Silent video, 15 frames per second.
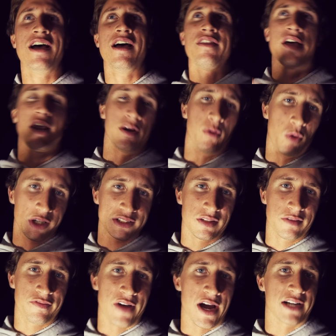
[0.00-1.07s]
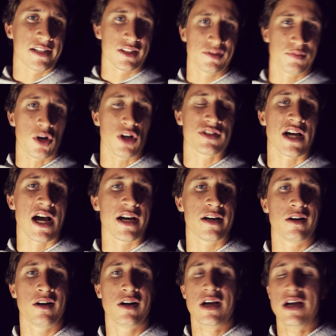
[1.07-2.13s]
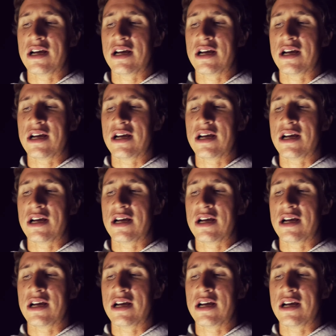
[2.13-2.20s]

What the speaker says: that it was in fact a small tiger.